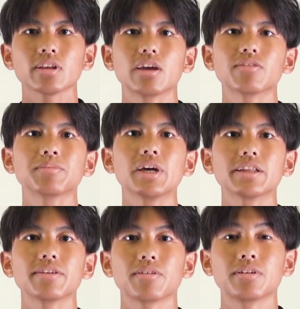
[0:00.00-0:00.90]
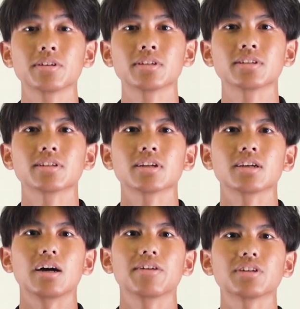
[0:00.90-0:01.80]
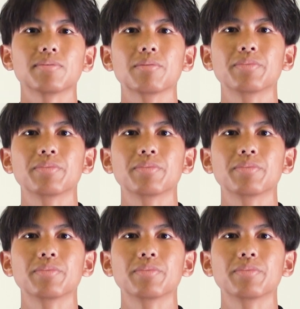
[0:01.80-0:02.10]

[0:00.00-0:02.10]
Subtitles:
And from that day forward, I've tried my